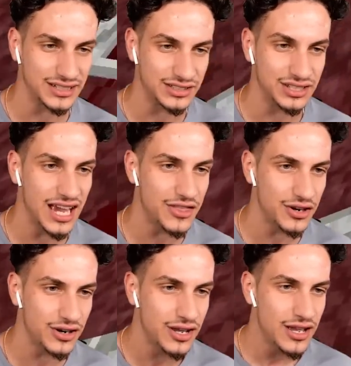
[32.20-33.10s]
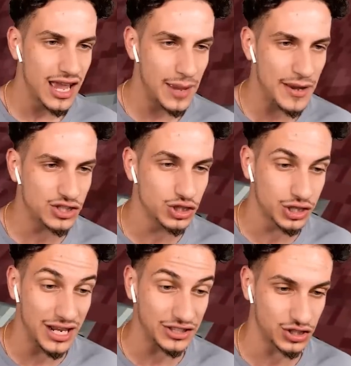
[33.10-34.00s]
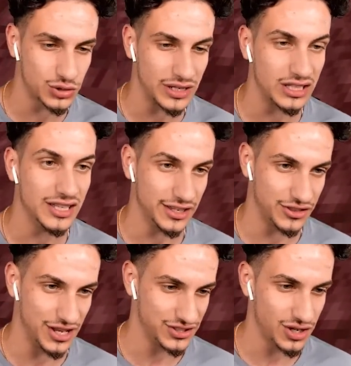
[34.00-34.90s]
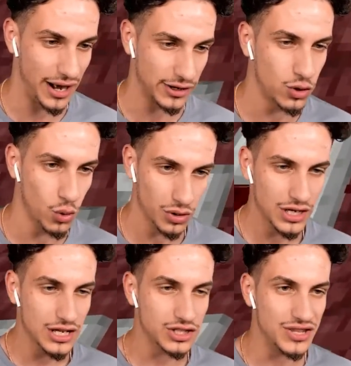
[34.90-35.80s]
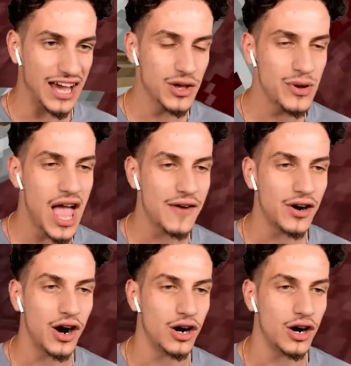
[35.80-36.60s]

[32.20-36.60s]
together, and make sure you connect this correctly like this. All right, cool. So now that we have our, our